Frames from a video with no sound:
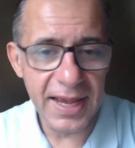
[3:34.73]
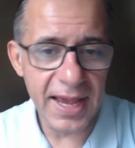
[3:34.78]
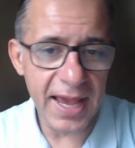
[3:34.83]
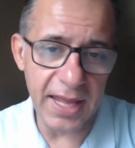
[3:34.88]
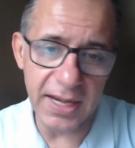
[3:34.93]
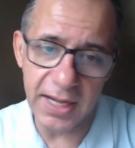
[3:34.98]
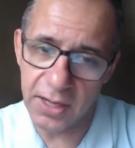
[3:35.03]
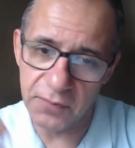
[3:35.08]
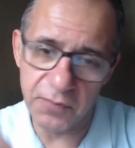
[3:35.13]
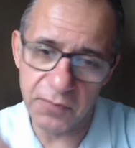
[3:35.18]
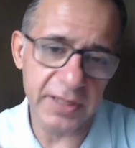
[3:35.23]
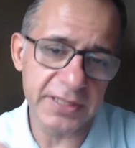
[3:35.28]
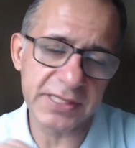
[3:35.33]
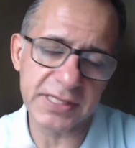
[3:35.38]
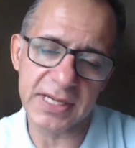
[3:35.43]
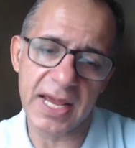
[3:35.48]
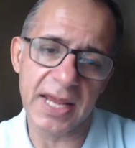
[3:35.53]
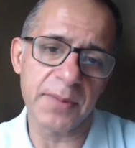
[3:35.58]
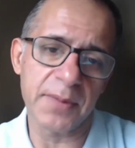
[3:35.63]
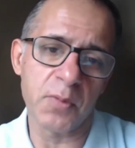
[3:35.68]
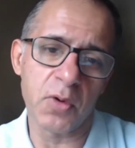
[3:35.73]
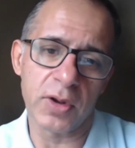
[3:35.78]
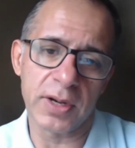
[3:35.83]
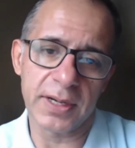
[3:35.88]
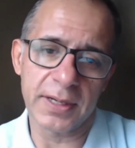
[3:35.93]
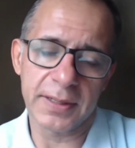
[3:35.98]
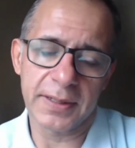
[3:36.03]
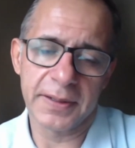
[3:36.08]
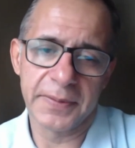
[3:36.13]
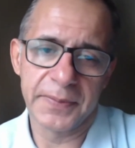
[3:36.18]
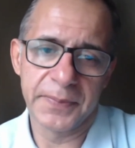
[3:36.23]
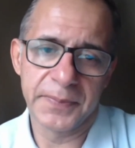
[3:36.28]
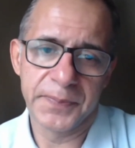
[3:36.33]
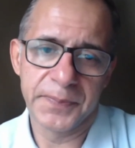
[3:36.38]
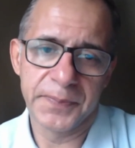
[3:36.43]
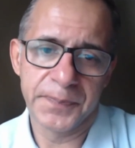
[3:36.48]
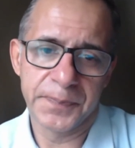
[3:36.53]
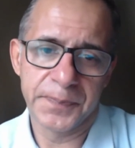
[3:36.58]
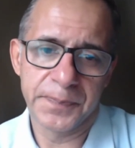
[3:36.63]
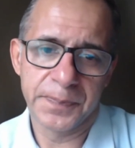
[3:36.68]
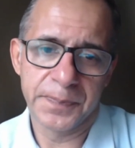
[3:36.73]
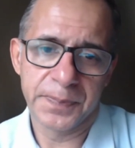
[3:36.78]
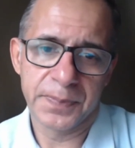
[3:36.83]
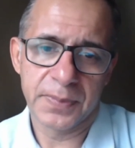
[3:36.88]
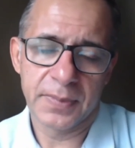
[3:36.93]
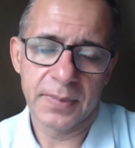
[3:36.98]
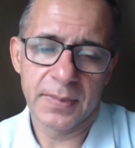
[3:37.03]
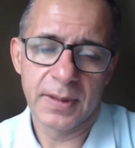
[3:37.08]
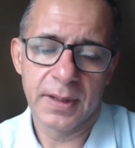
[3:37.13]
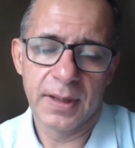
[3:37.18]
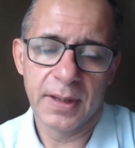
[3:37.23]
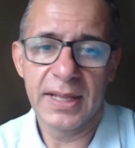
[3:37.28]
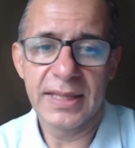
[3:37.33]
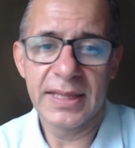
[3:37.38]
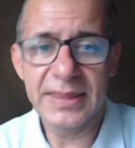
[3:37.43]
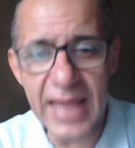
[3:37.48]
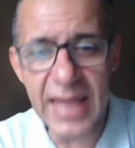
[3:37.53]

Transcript: and invest time on it.